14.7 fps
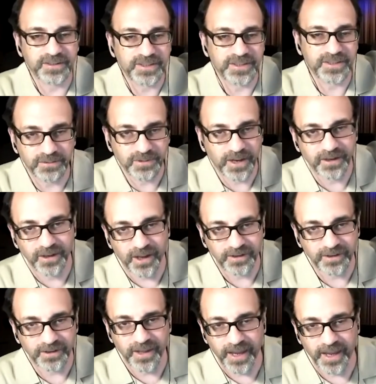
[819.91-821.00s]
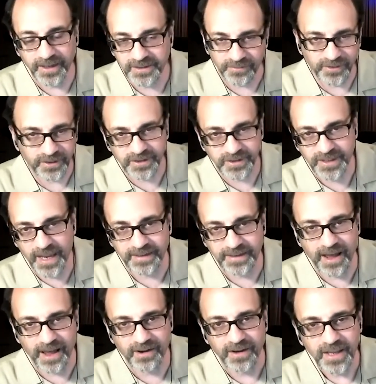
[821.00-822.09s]
still right along the lake. So if you're just heading
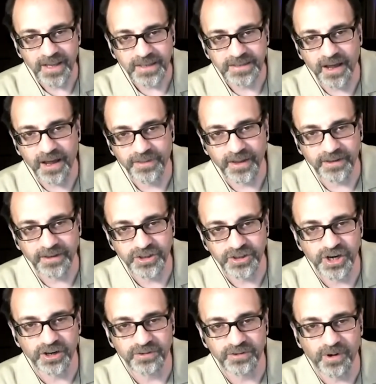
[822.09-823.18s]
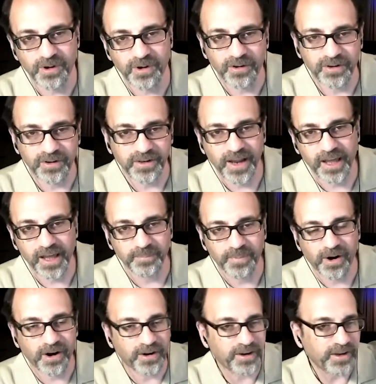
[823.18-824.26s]
down south on Sheridan Road in Highland
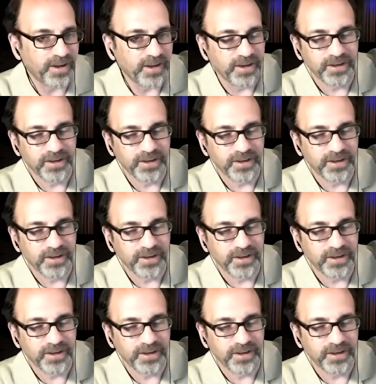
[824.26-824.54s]
Park,